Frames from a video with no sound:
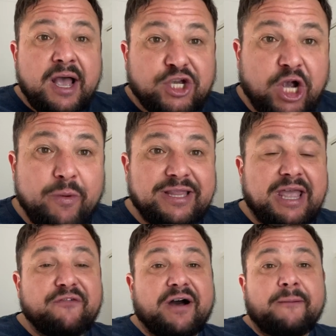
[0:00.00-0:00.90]
show
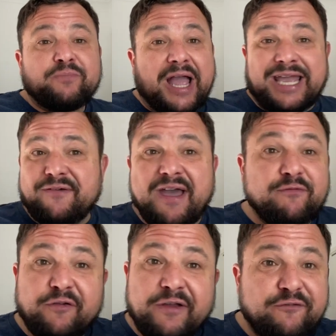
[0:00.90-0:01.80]
endeavour and give
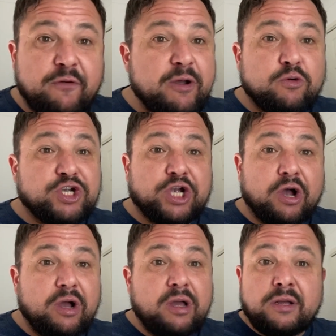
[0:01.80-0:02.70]
everything from ill
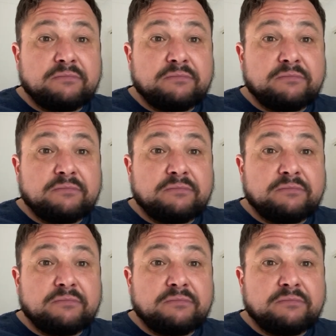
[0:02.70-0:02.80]
shirt.